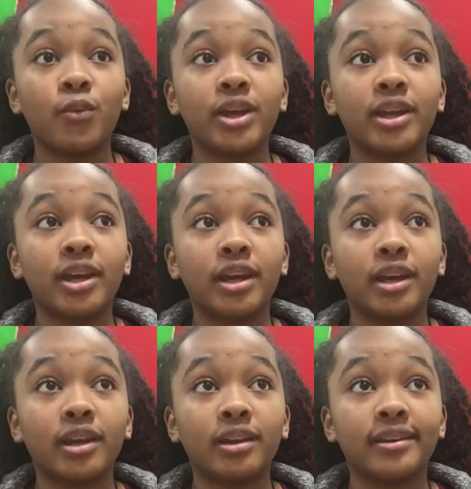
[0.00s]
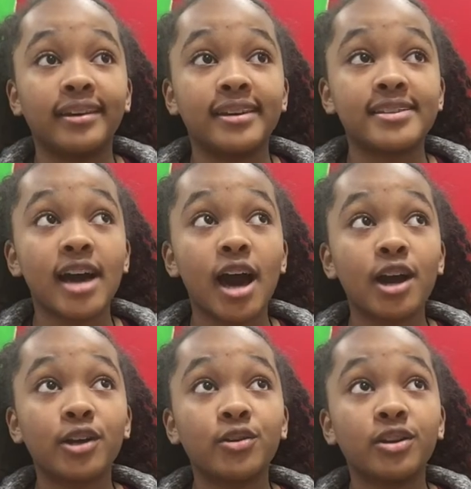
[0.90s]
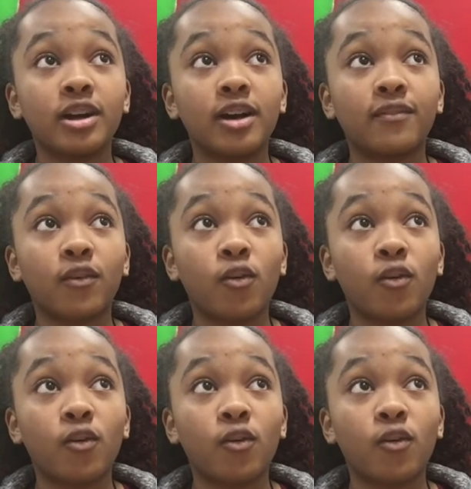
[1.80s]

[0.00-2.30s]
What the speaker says: we did the entire unit of